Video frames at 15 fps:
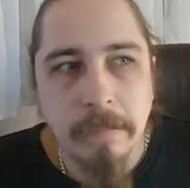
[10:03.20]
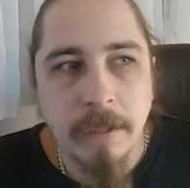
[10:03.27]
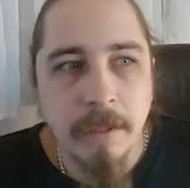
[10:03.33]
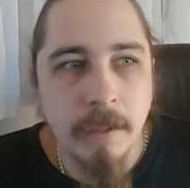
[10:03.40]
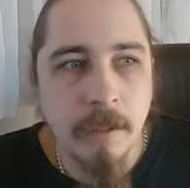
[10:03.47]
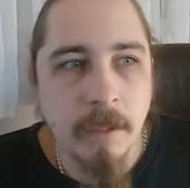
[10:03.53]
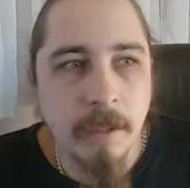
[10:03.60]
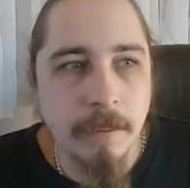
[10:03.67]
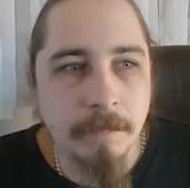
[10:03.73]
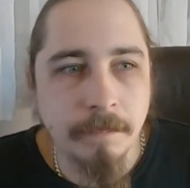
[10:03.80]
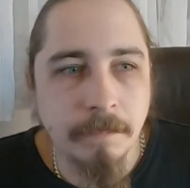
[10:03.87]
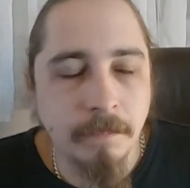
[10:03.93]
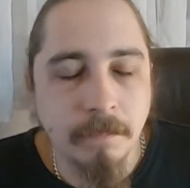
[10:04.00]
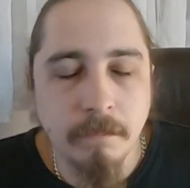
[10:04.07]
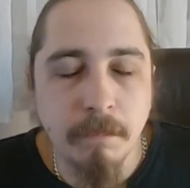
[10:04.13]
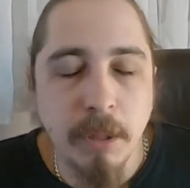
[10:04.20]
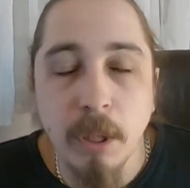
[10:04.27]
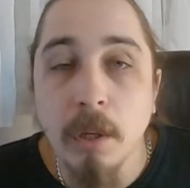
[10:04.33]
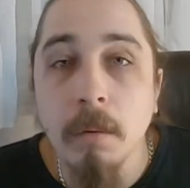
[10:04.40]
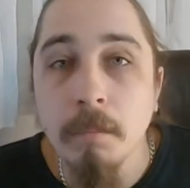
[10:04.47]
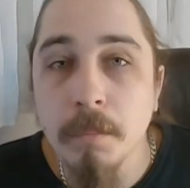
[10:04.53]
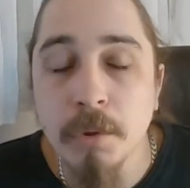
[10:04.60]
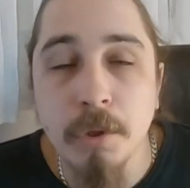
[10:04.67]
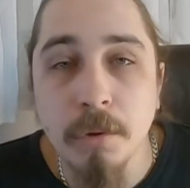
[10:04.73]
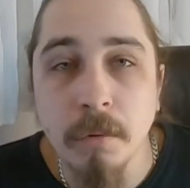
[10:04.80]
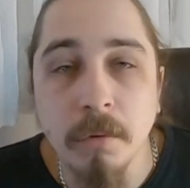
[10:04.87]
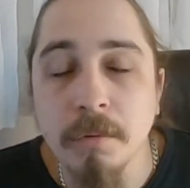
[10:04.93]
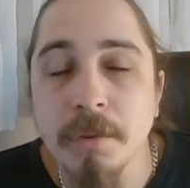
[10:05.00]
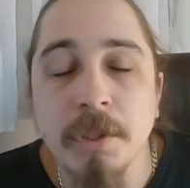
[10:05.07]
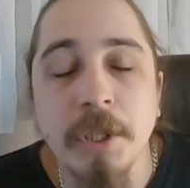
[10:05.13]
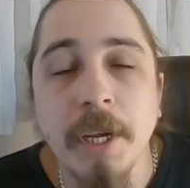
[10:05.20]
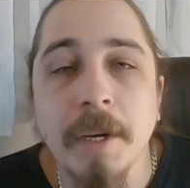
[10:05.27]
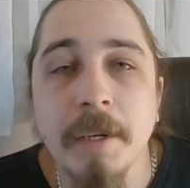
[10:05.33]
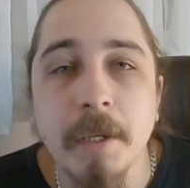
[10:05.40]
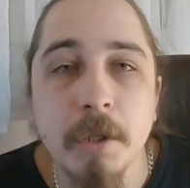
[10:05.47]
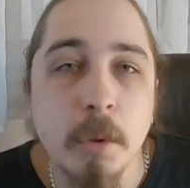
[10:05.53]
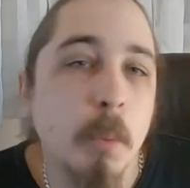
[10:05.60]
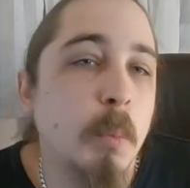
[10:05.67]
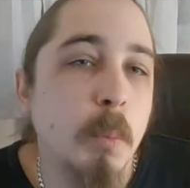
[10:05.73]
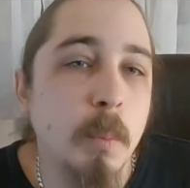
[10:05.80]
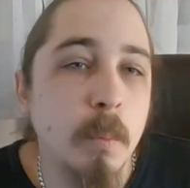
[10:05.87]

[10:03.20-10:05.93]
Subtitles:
plums or cherries